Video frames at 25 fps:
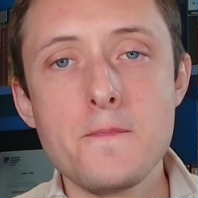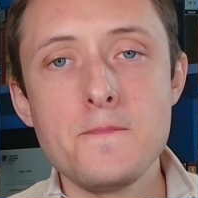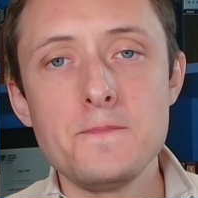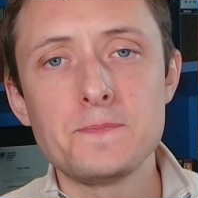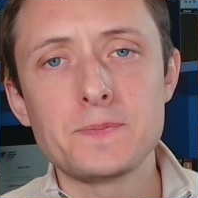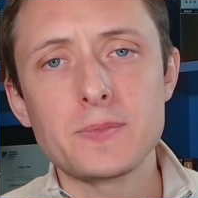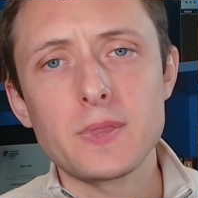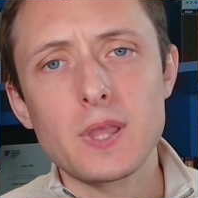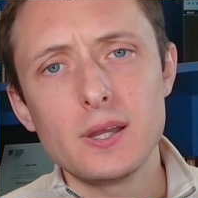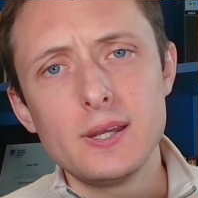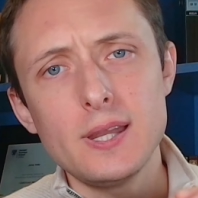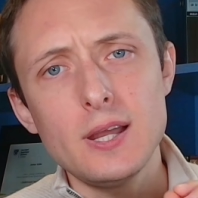
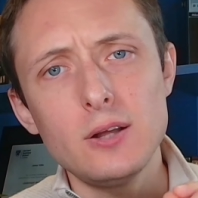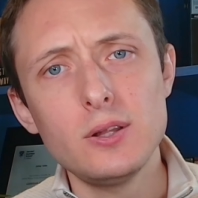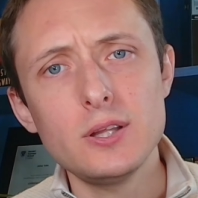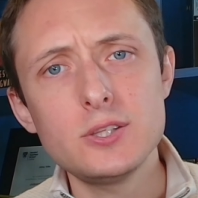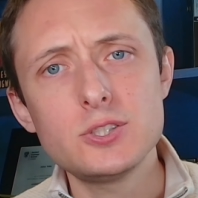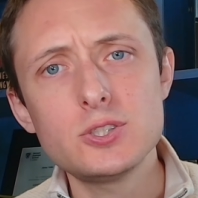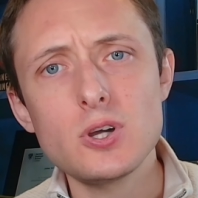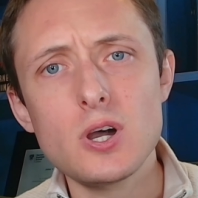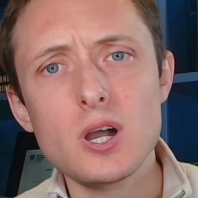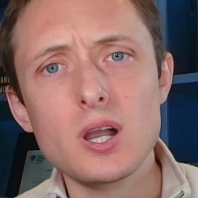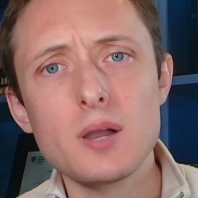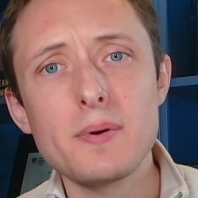Now let's
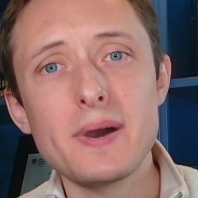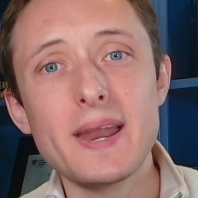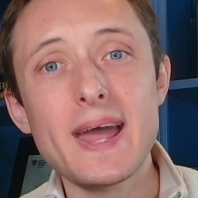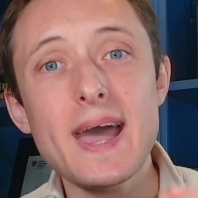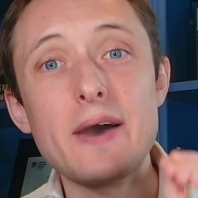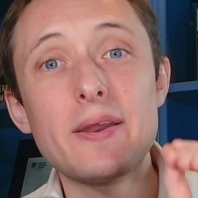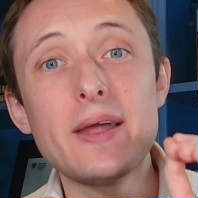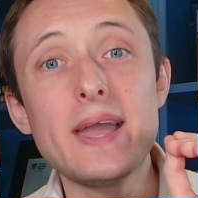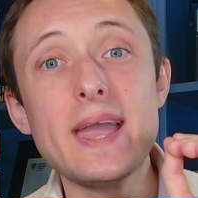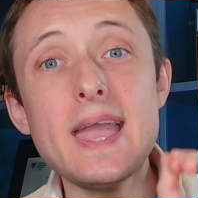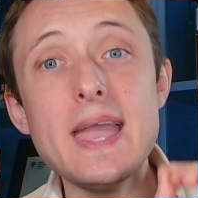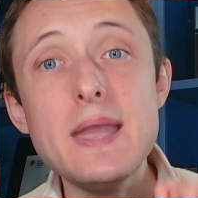talk about how to
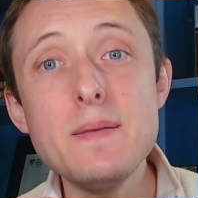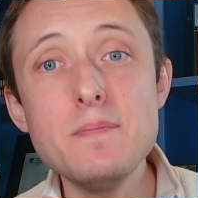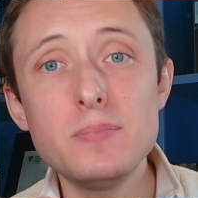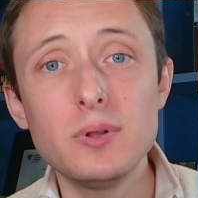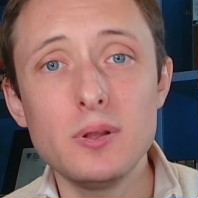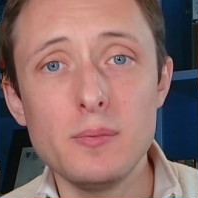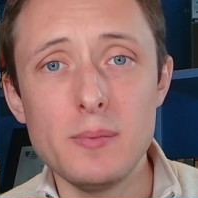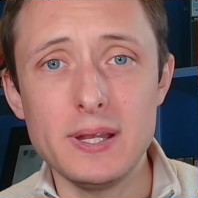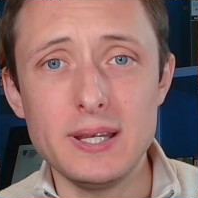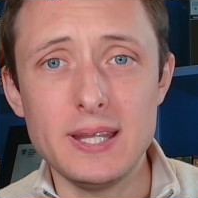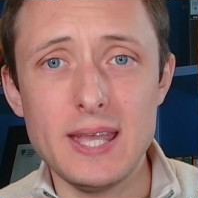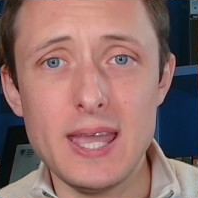
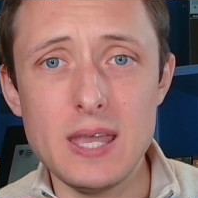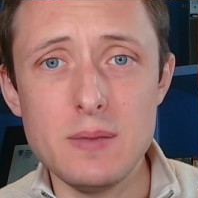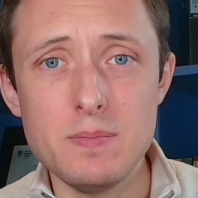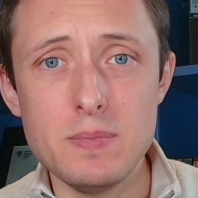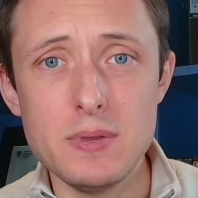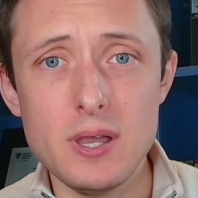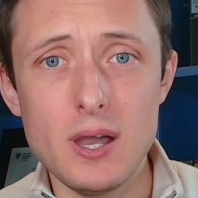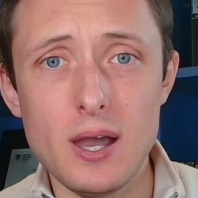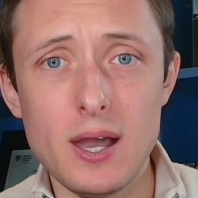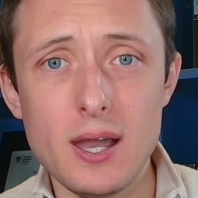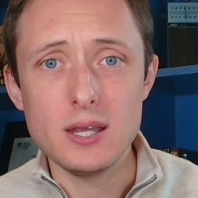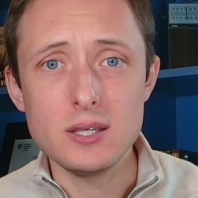implement
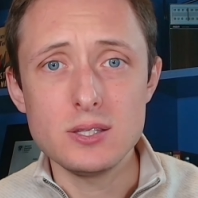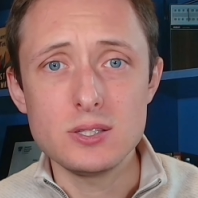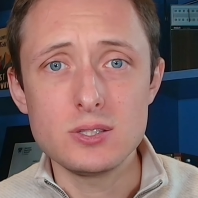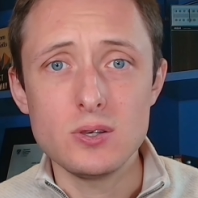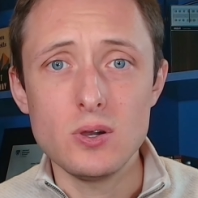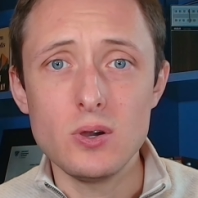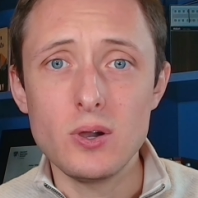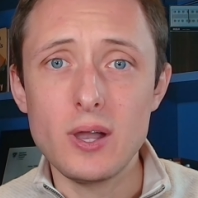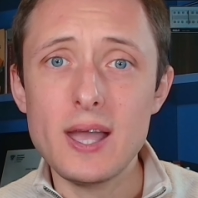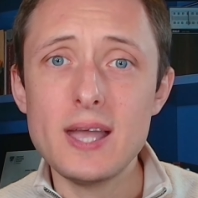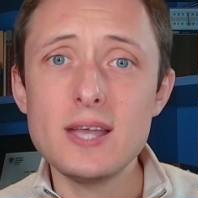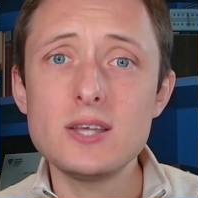KPIs,
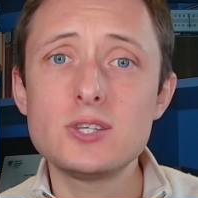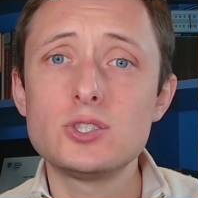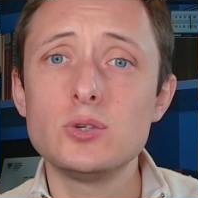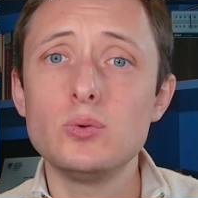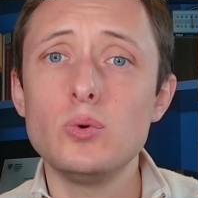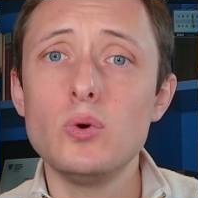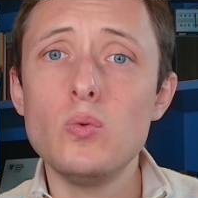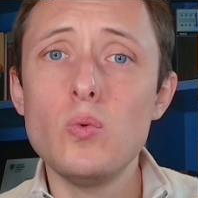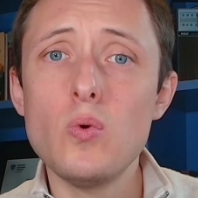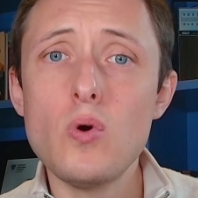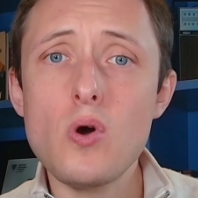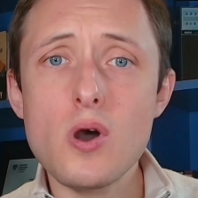okay? So we'll
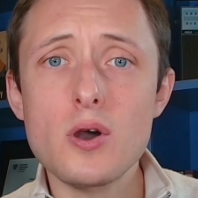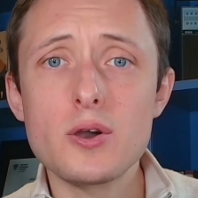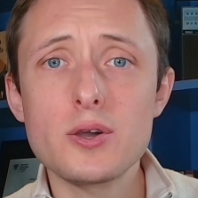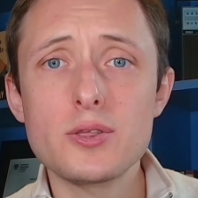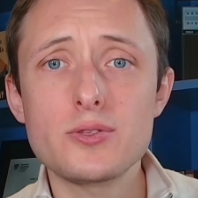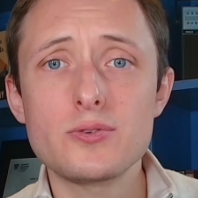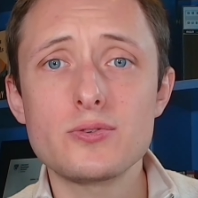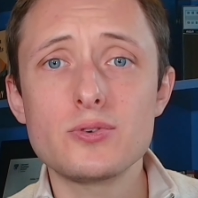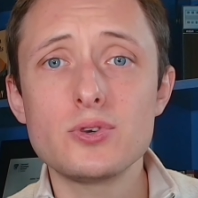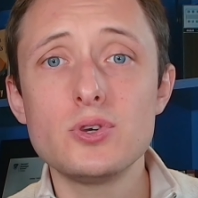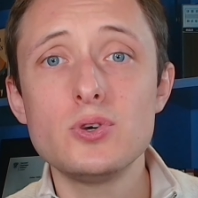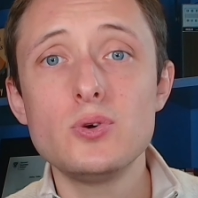walk
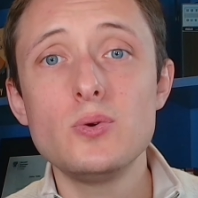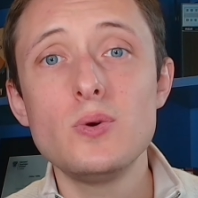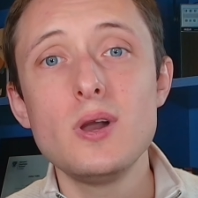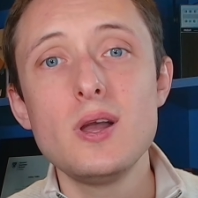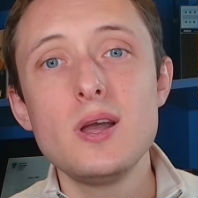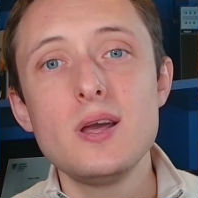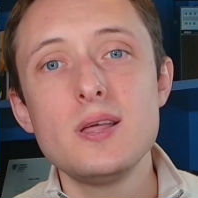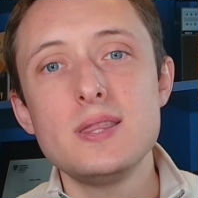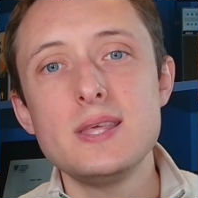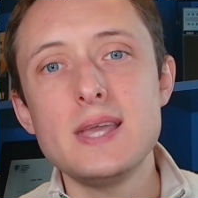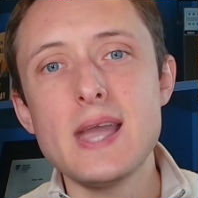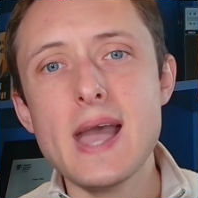through
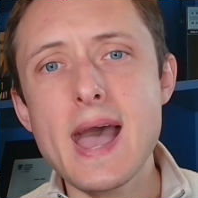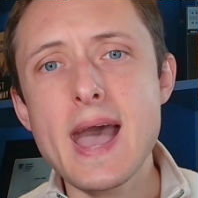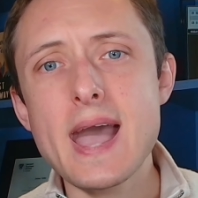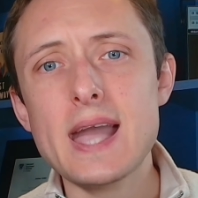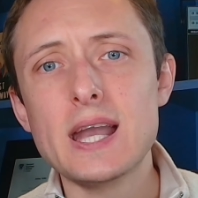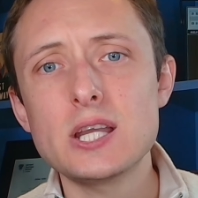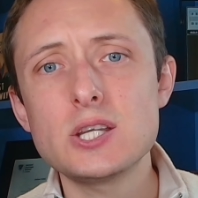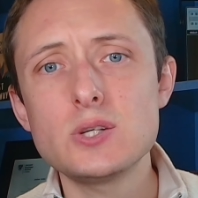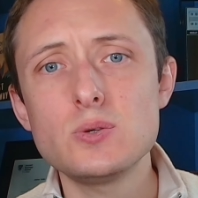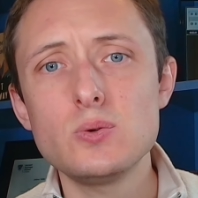the actual